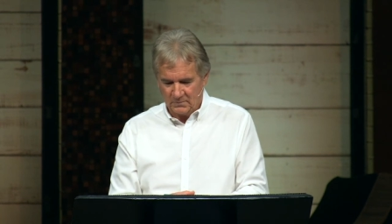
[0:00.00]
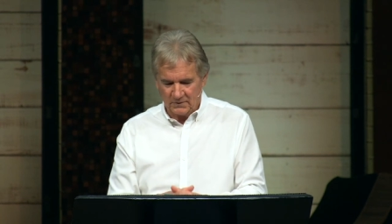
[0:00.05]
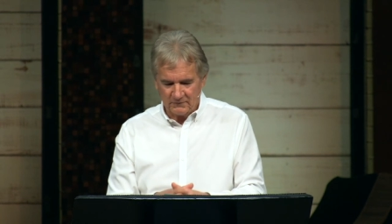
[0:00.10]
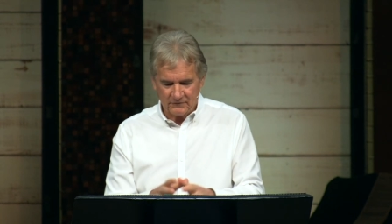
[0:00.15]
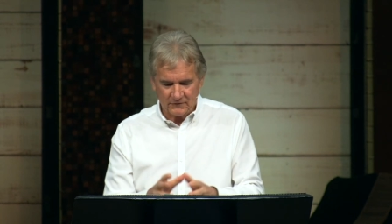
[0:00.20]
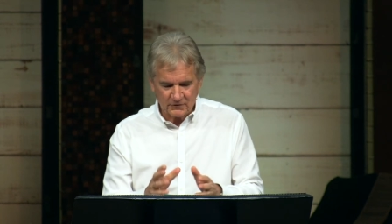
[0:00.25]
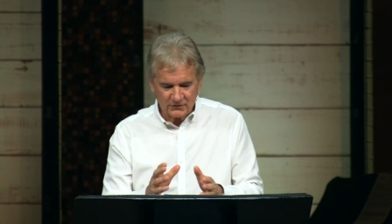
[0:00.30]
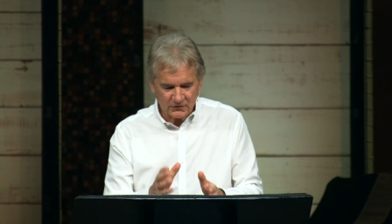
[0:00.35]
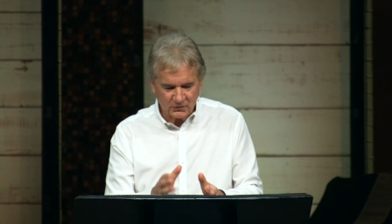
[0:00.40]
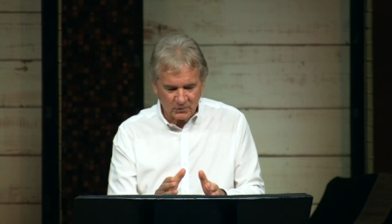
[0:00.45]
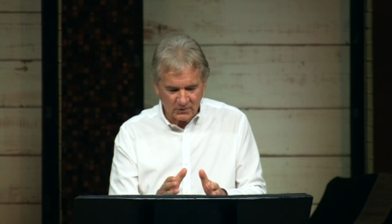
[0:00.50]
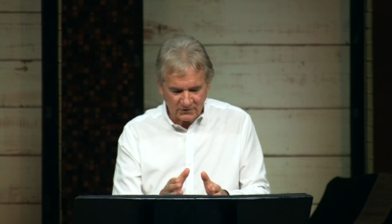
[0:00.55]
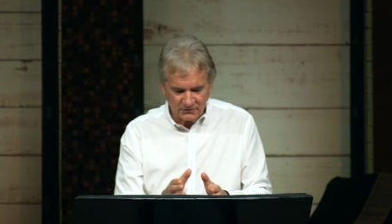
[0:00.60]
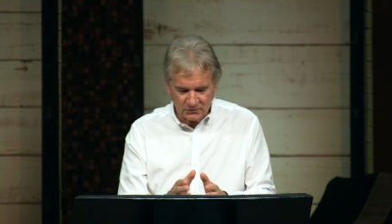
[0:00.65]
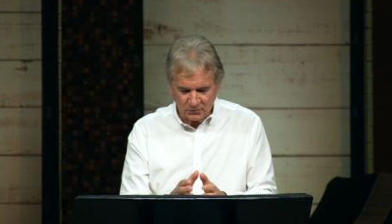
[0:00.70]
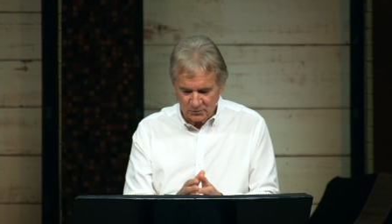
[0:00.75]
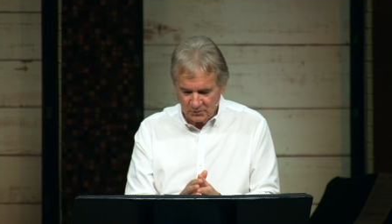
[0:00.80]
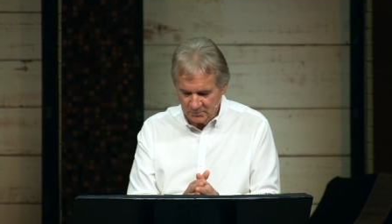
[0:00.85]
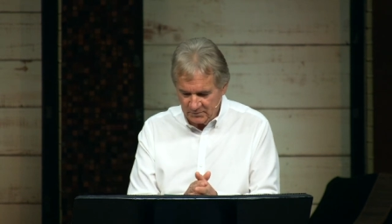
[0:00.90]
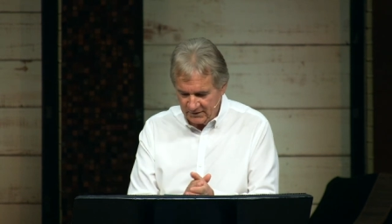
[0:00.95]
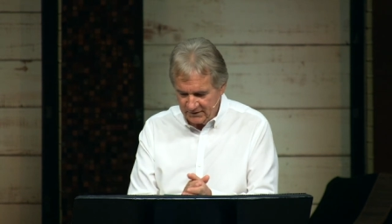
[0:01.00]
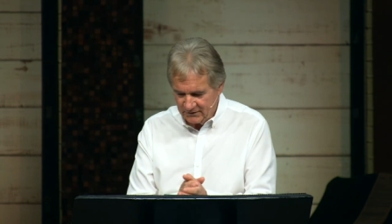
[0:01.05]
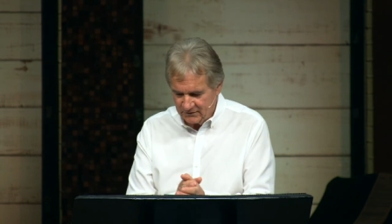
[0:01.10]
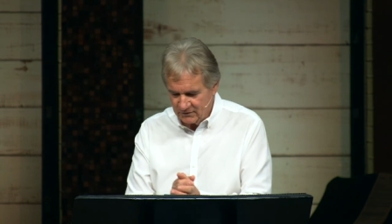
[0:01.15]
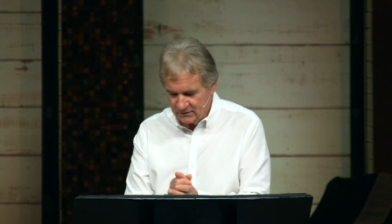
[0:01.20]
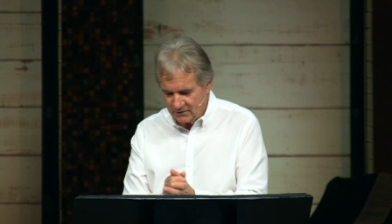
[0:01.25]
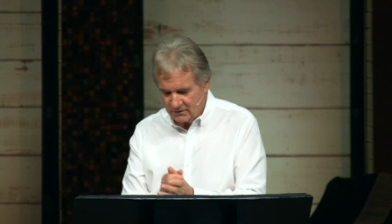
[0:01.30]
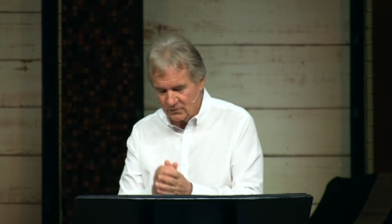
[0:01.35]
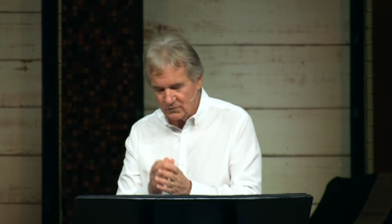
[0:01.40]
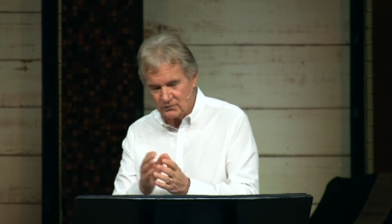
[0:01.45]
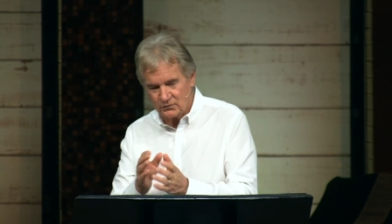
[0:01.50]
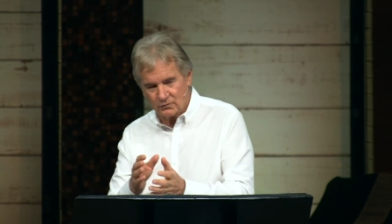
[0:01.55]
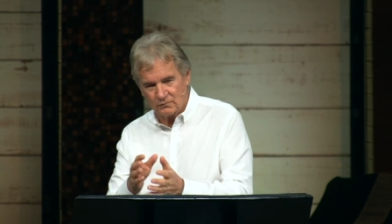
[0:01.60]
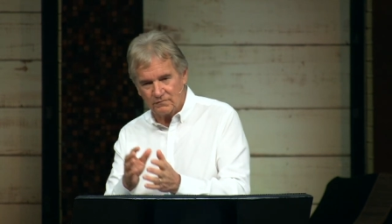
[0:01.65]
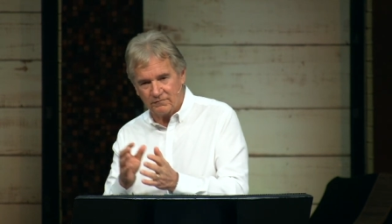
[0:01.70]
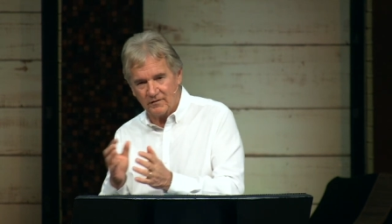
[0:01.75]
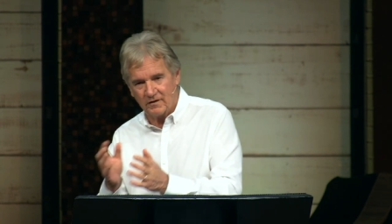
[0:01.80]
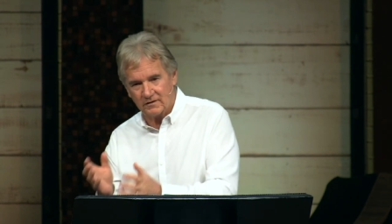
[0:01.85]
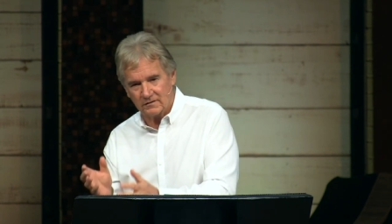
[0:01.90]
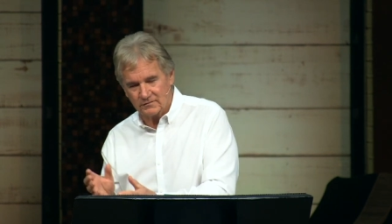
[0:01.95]
My first question would be to those
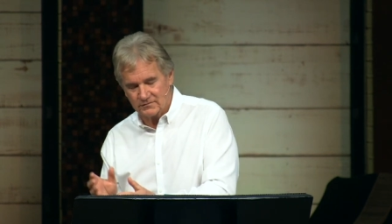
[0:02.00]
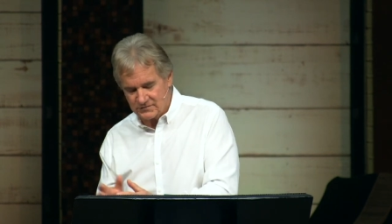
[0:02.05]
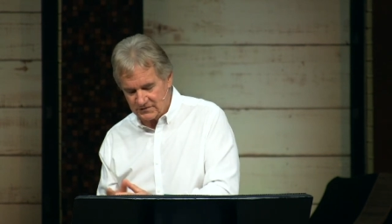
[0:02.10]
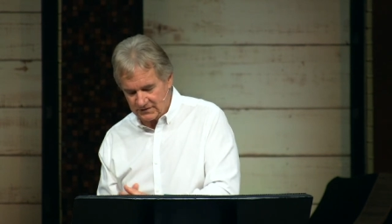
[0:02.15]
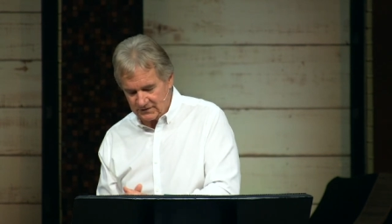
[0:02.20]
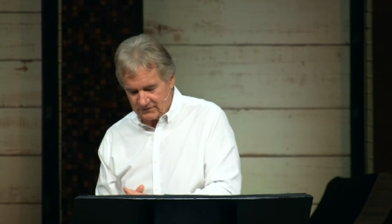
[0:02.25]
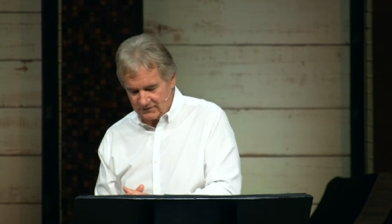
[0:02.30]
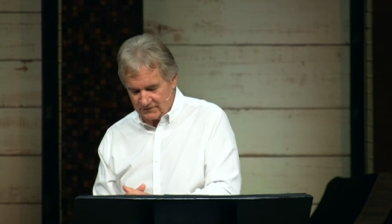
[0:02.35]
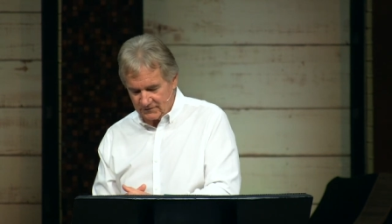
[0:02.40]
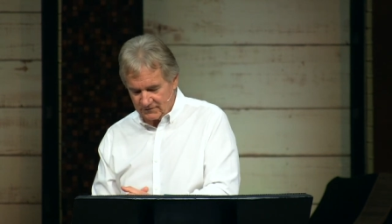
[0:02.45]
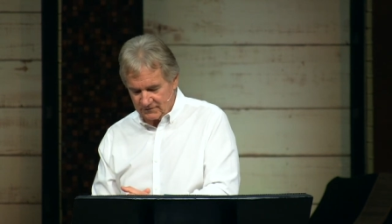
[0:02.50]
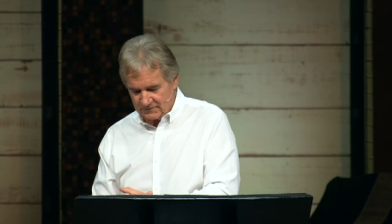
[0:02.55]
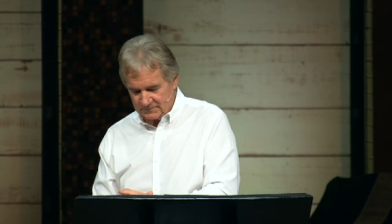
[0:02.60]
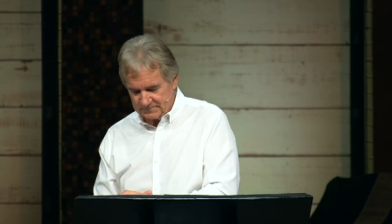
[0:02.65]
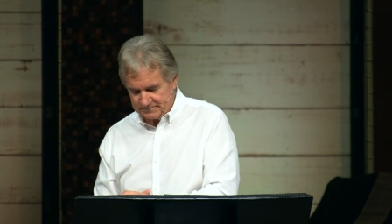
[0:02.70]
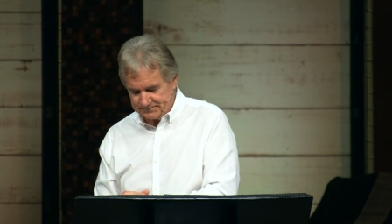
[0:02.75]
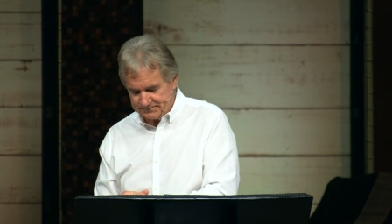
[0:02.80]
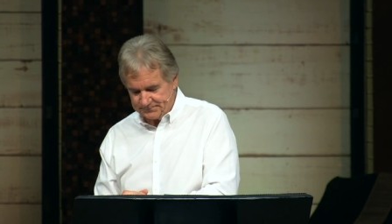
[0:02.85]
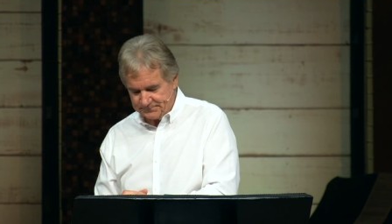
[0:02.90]
who follow Jesus.